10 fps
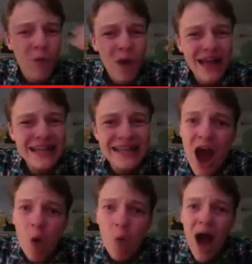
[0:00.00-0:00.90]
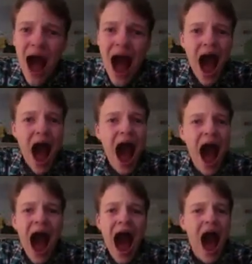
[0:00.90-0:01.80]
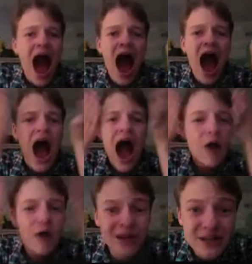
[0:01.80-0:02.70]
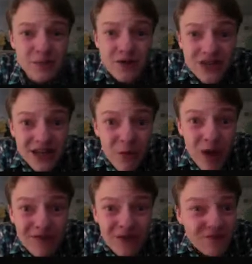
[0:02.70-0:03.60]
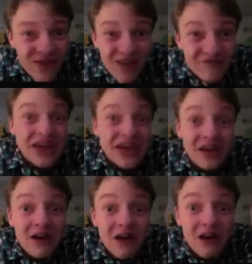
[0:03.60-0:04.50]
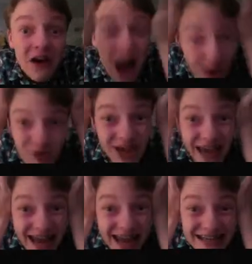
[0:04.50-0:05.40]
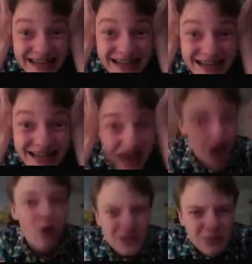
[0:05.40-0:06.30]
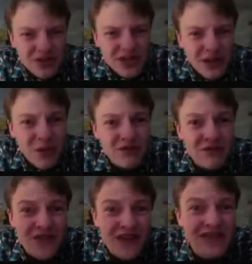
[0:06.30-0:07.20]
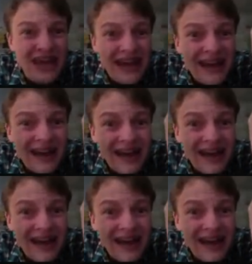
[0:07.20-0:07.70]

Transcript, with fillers: What? What? Uh, how am I supposed to get away from Fluffy? I don't get it. How am I supposed to get away from Fluffy?